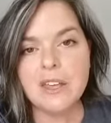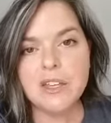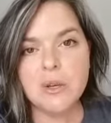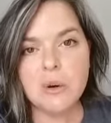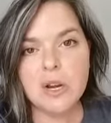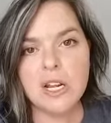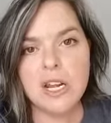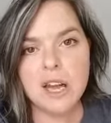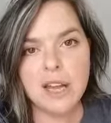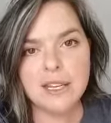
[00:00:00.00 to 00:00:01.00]
you are
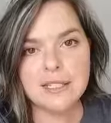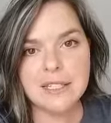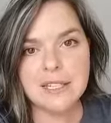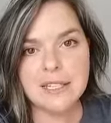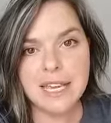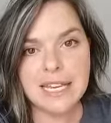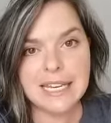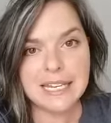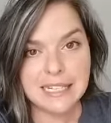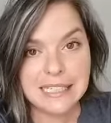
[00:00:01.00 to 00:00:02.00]
not
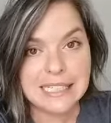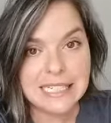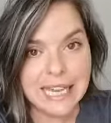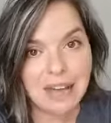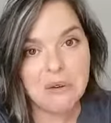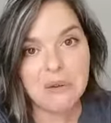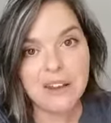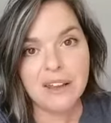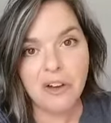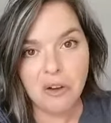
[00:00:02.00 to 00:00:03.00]
getting cleaned out
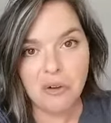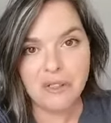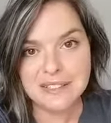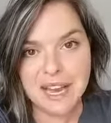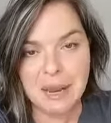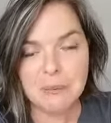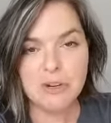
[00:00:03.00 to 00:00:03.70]
all the time.